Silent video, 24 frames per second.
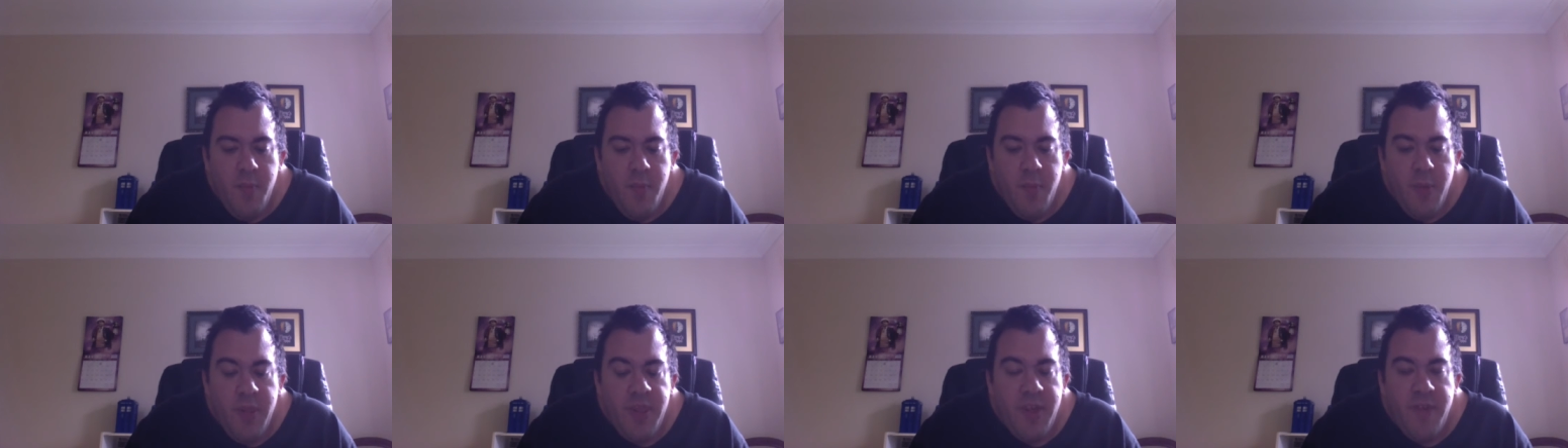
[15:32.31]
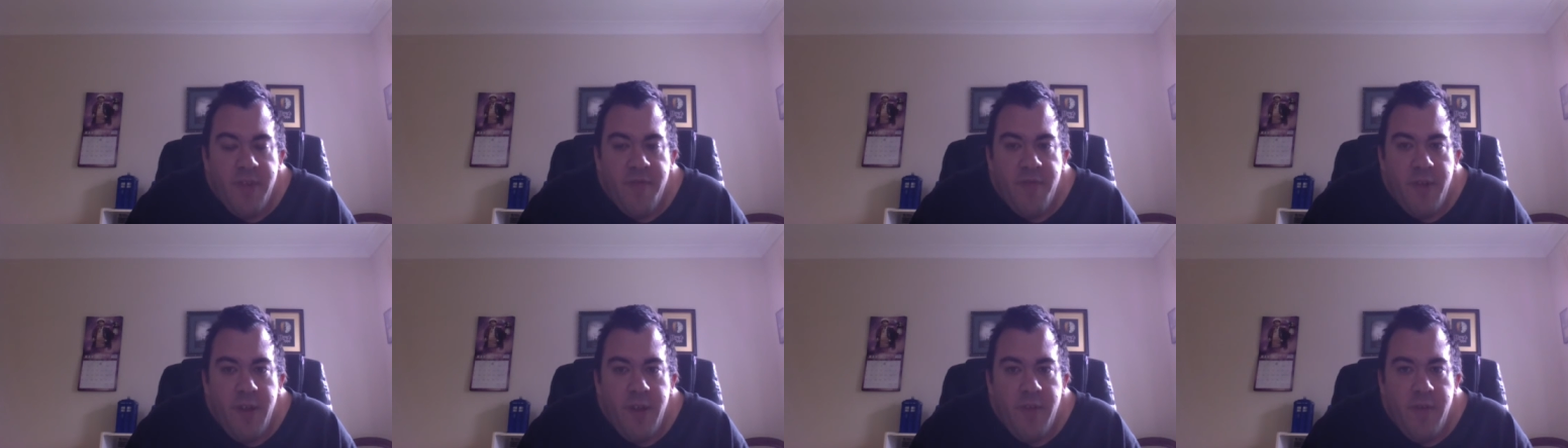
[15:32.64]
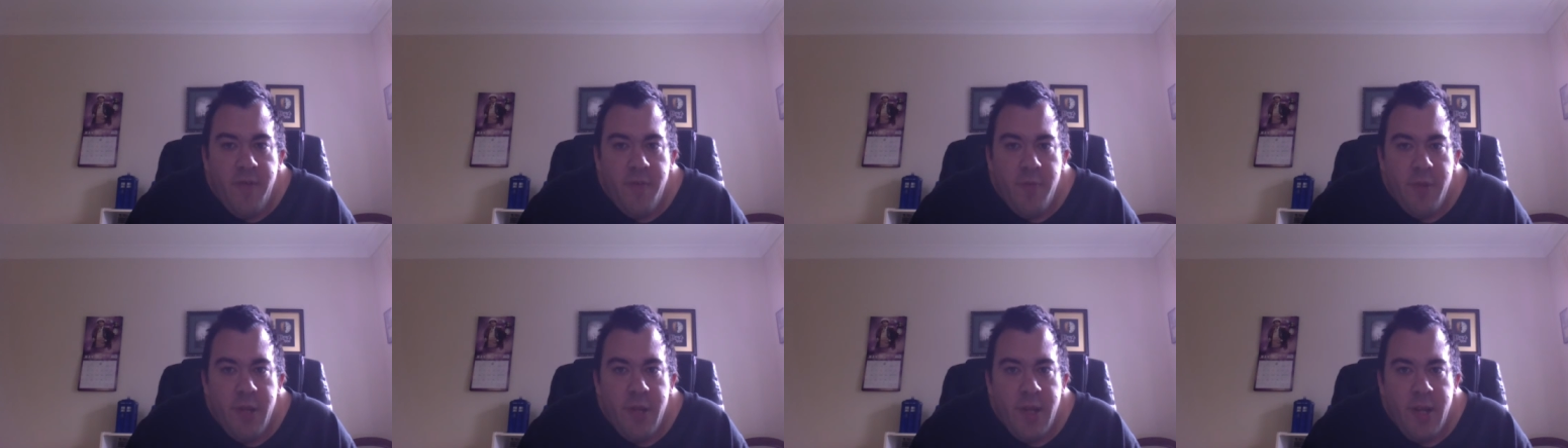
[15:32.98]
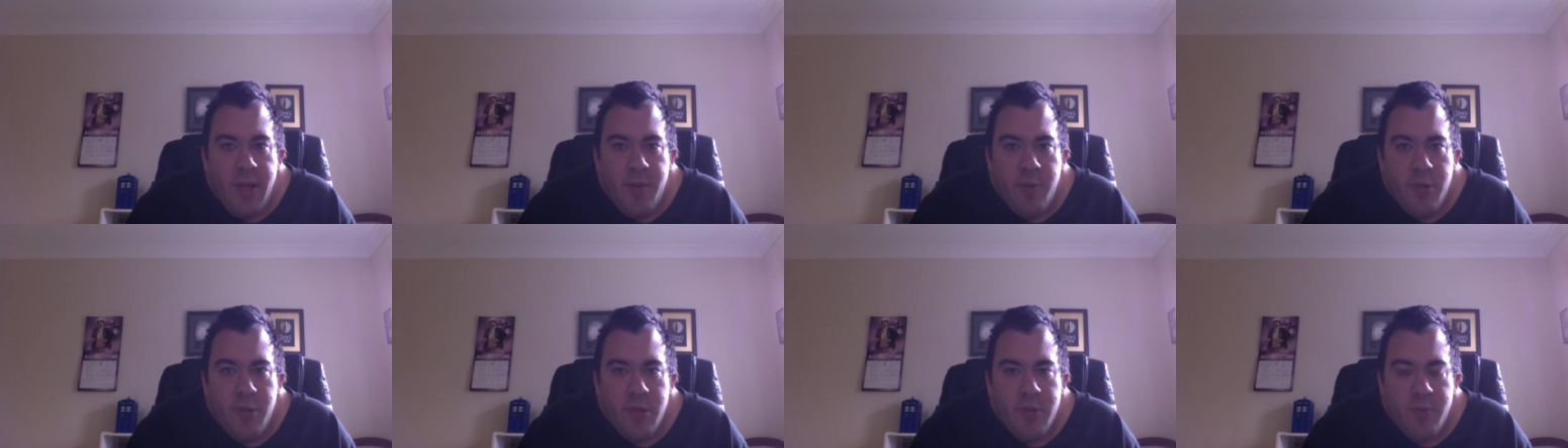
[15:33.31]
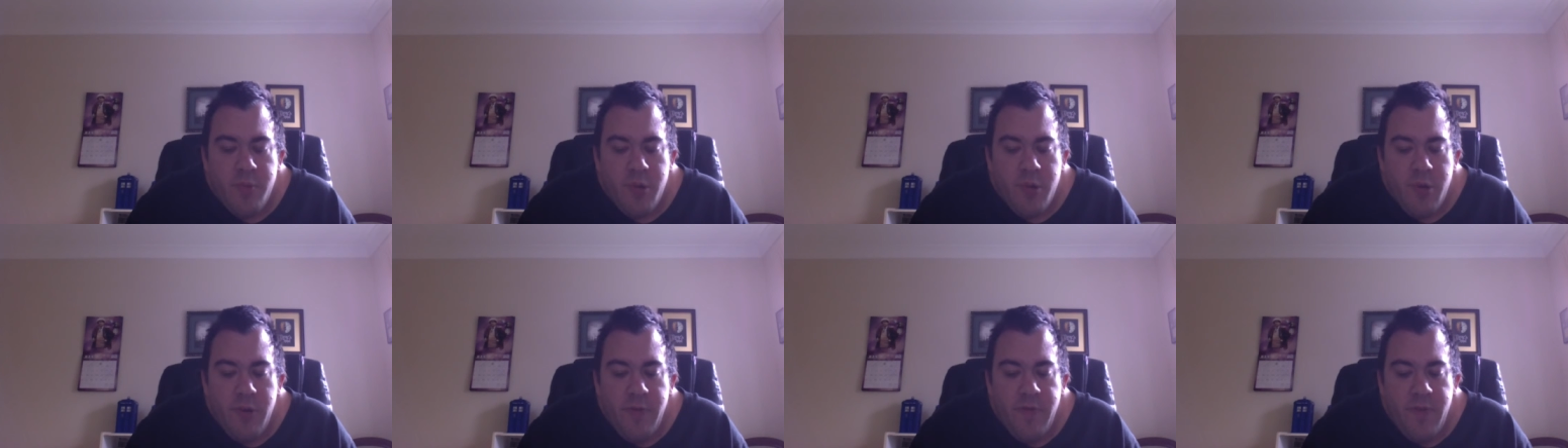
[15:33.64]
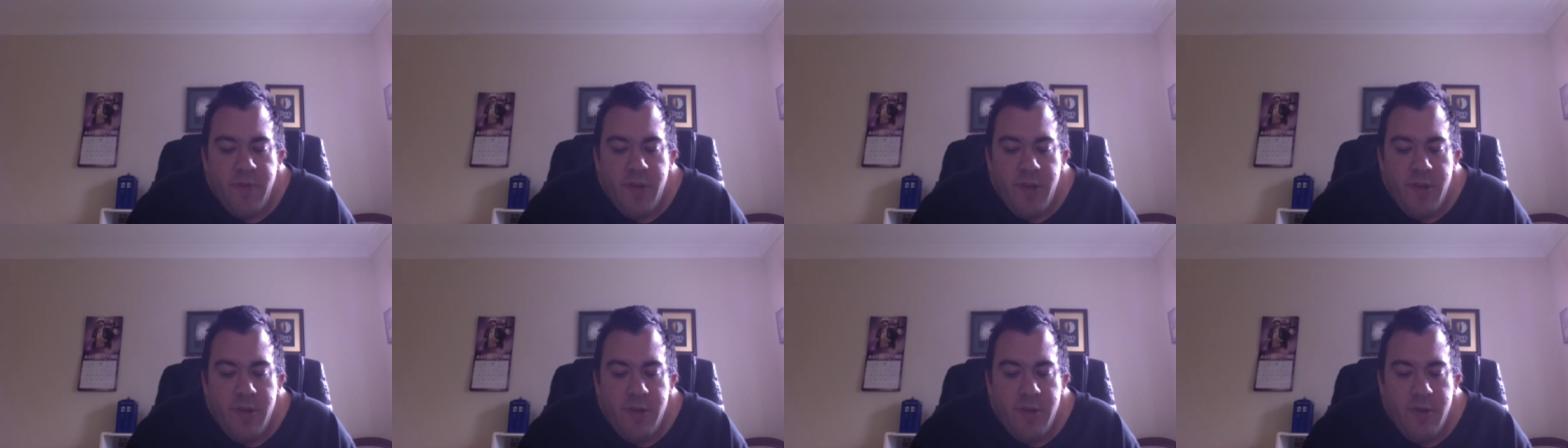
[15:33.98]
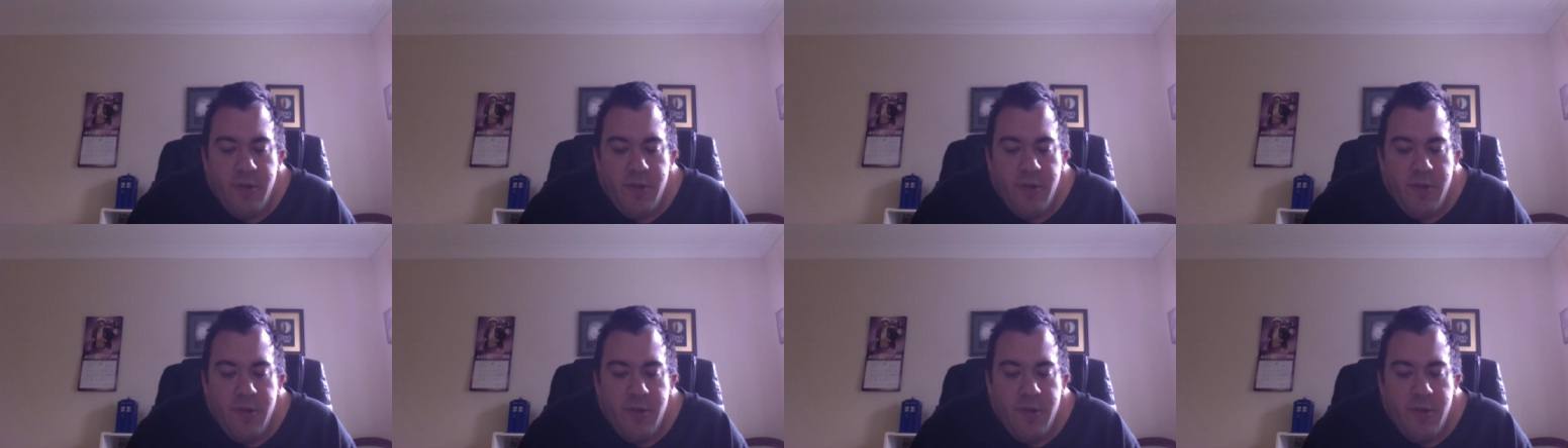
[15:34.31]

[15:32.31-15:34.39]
but they've never been able to prove it.